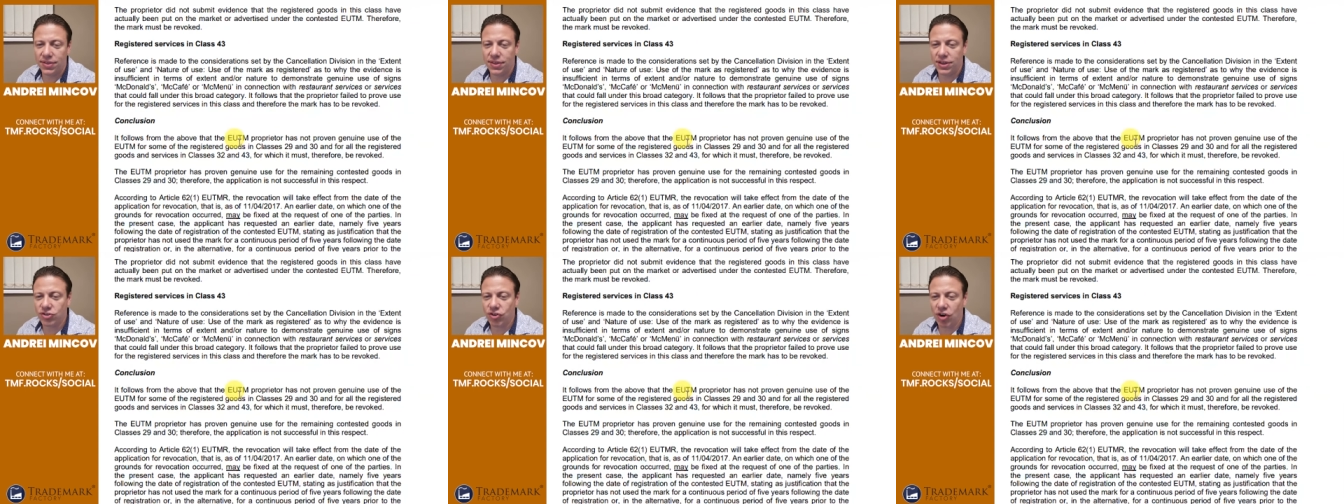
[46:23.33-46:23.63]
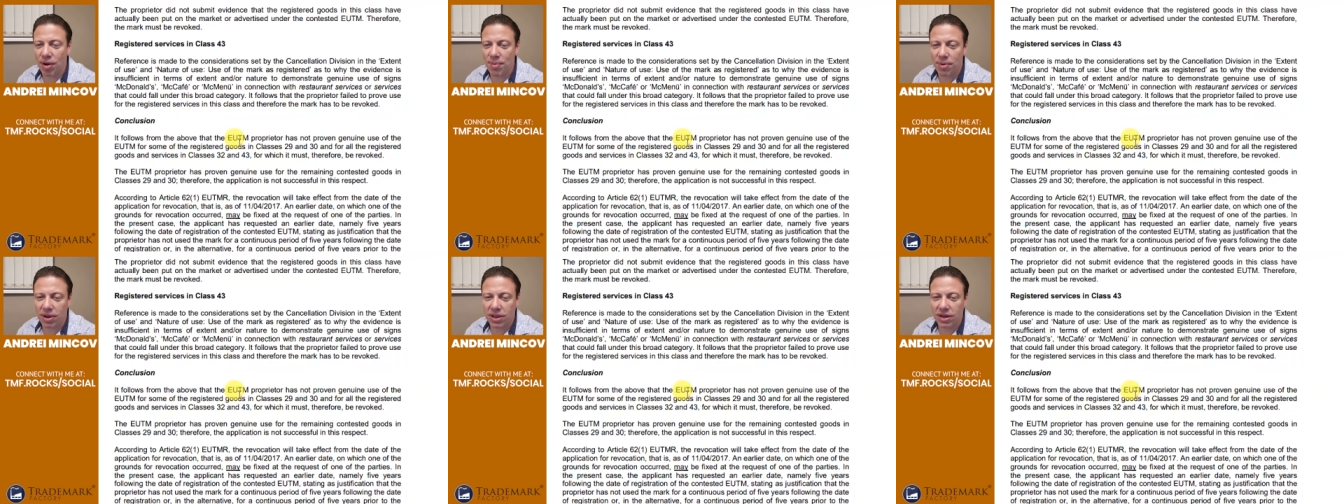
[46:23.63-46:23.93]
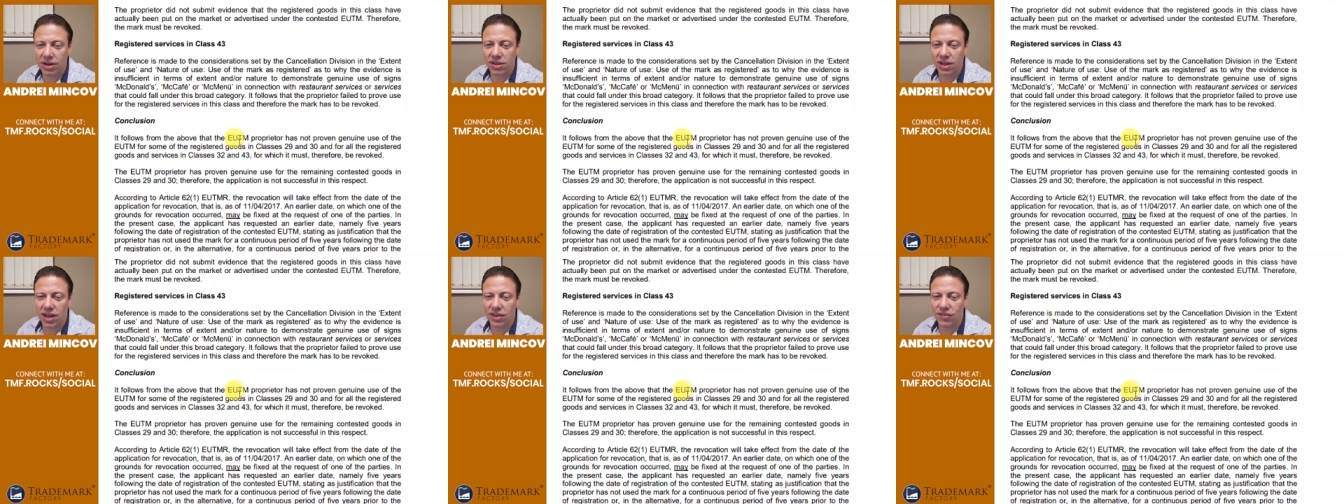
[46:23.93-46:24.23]
the trademark
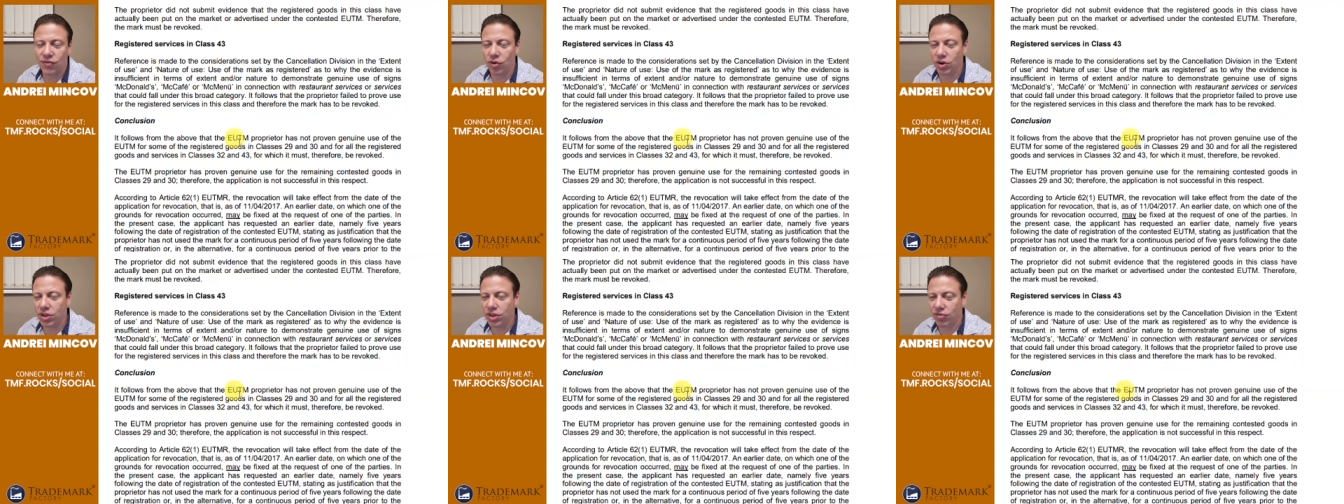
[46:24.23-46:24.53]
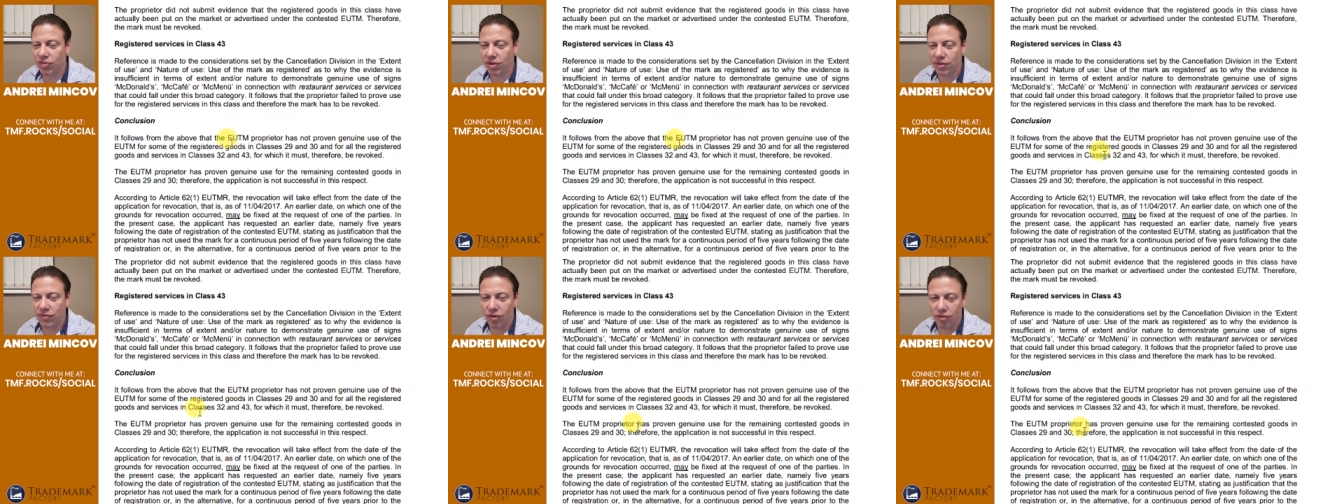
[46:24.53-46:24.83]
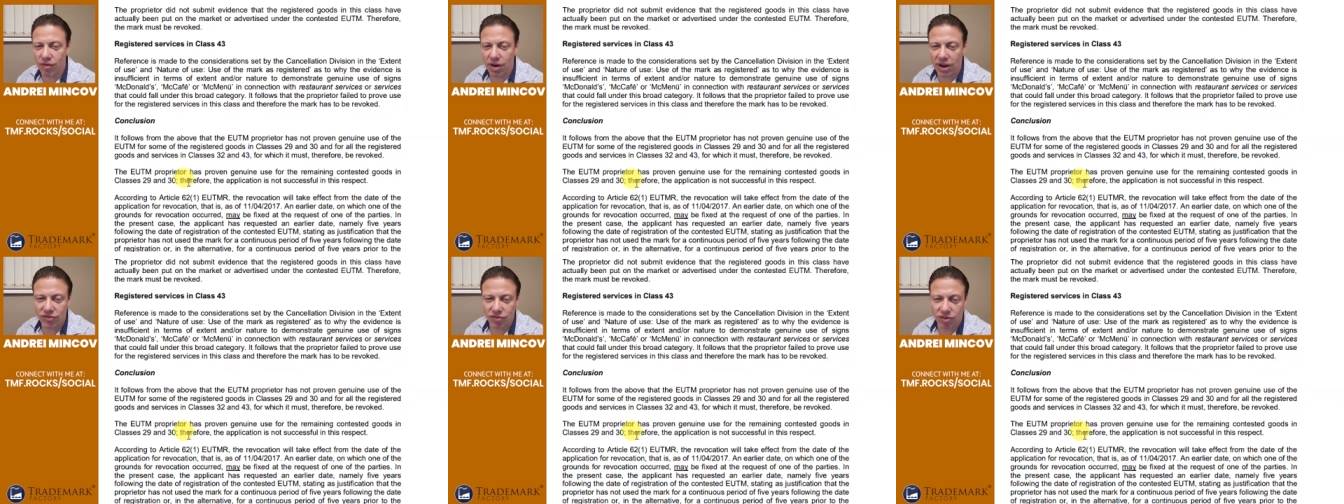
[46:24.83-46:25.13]
in class 43 for
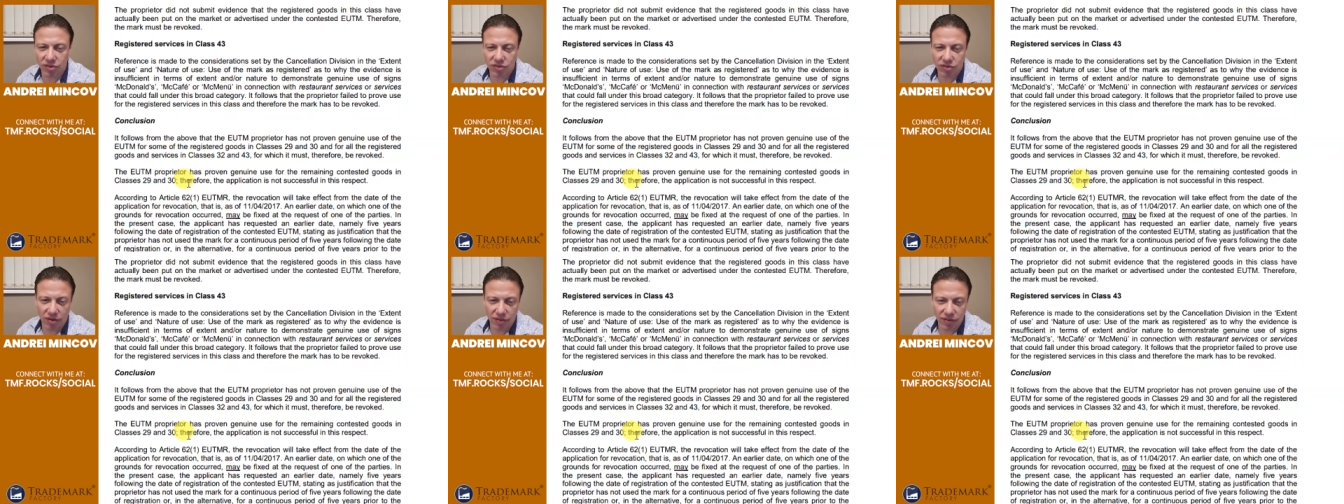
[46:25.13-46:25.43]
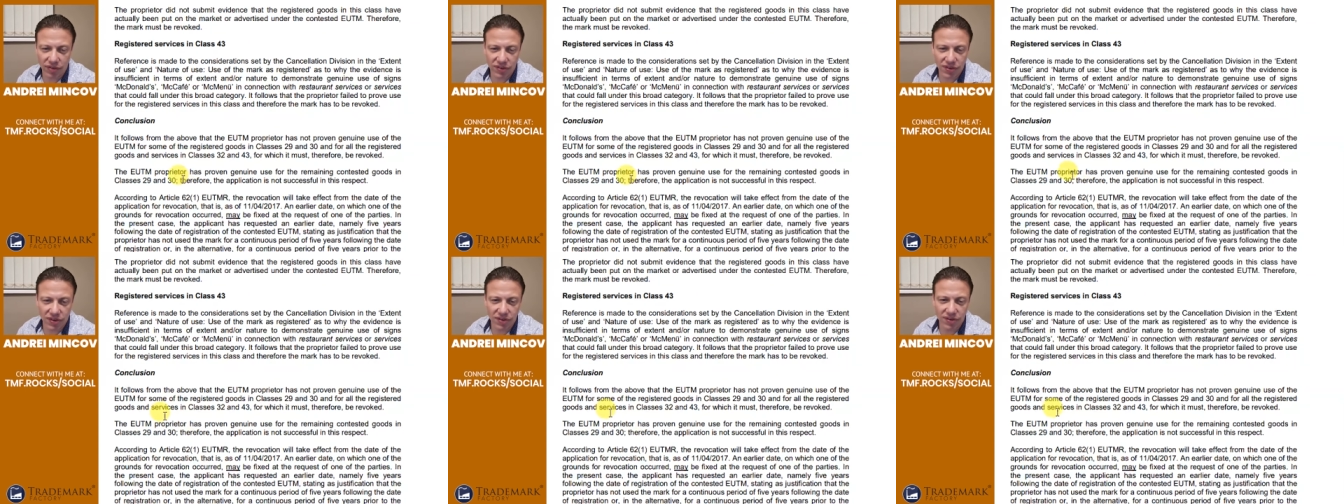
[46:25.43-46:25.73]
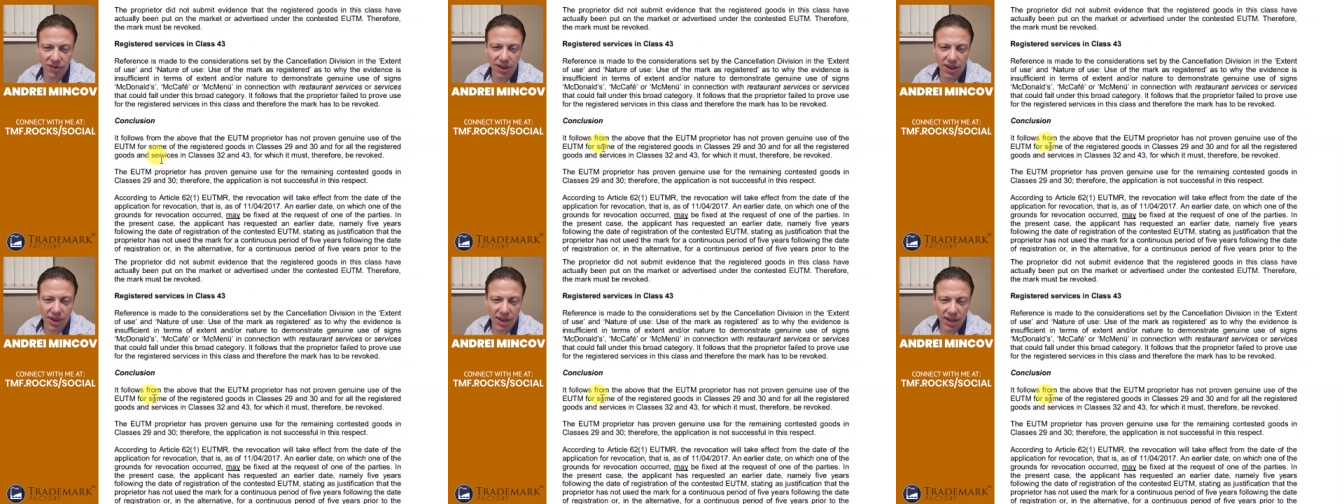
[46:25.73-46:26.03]
restaurant
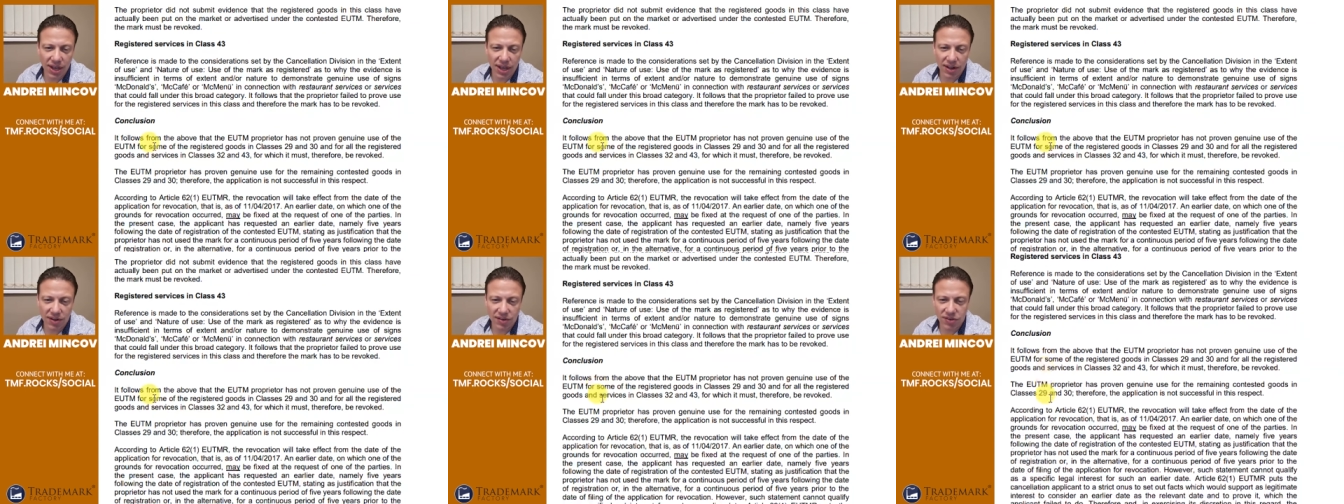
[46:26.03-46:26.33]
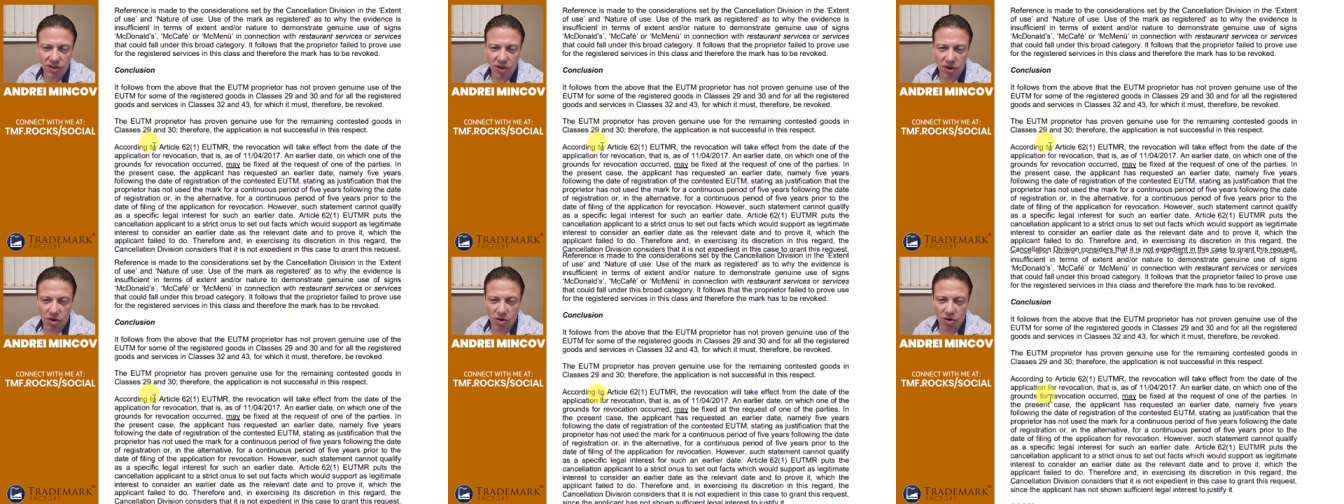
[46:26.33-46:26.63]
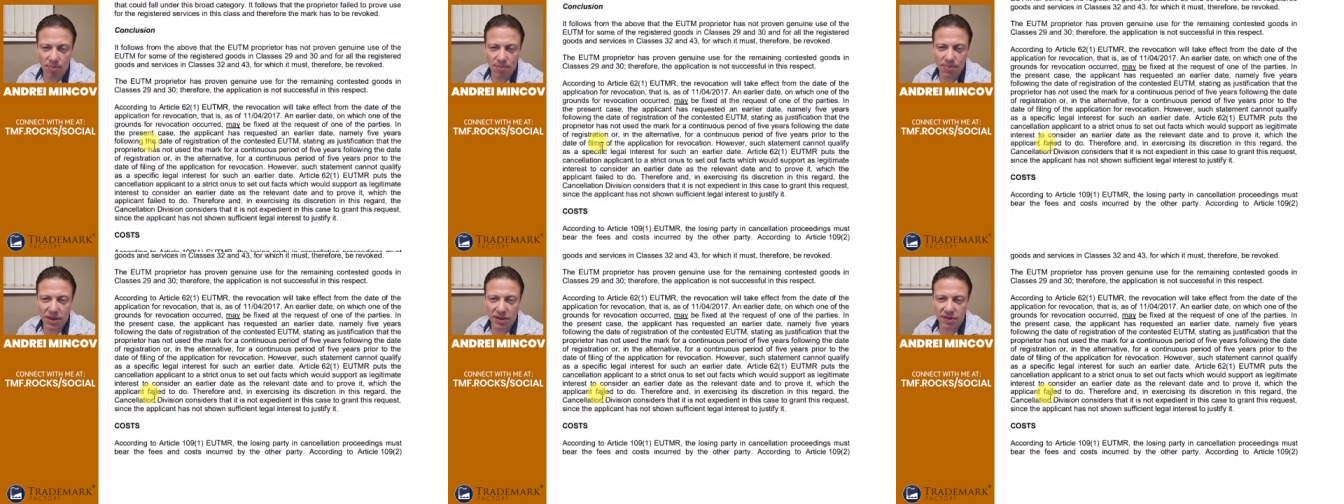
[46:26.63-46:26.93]
services. And
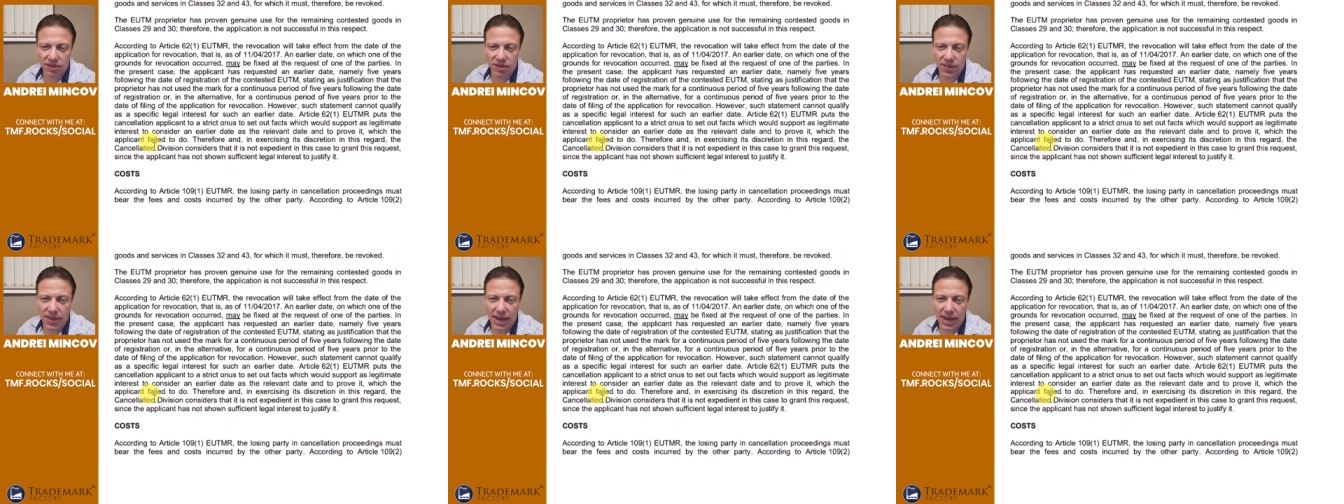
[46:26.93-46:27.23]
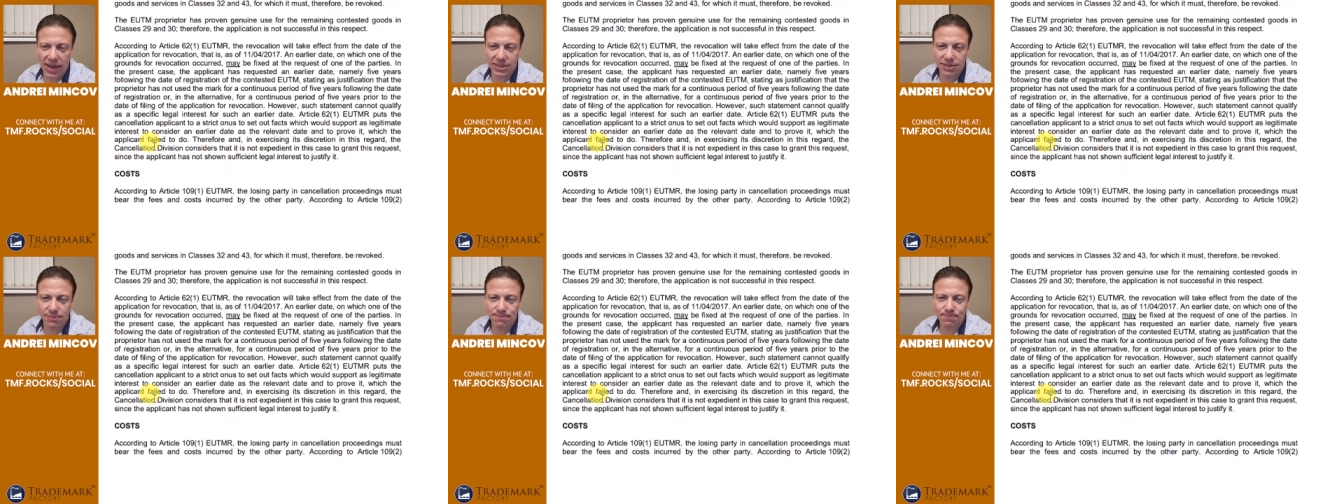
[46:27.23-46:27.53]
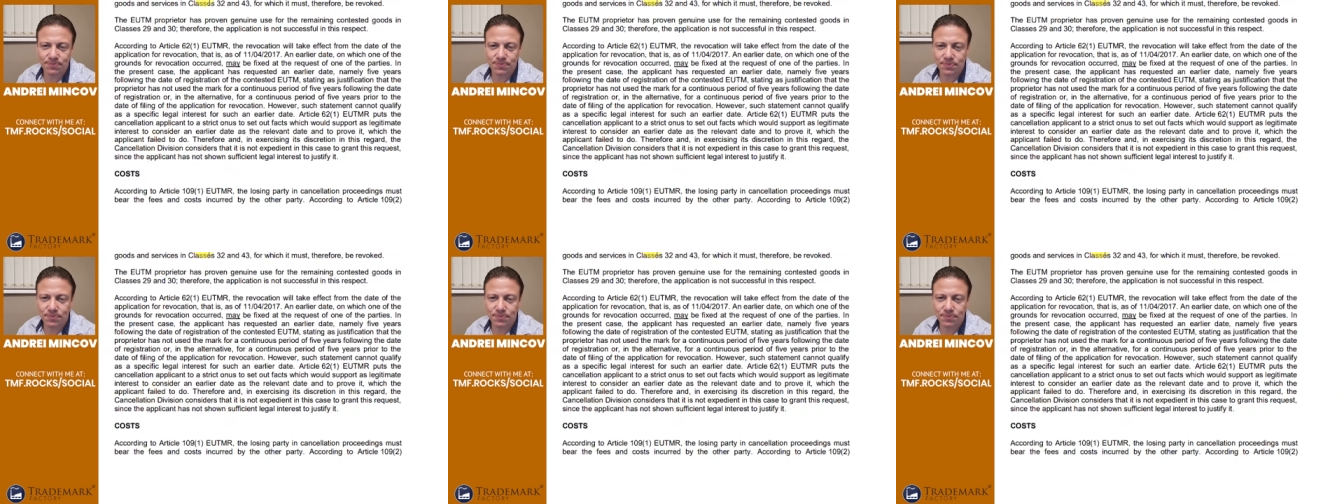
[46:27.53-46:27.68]
so because of that,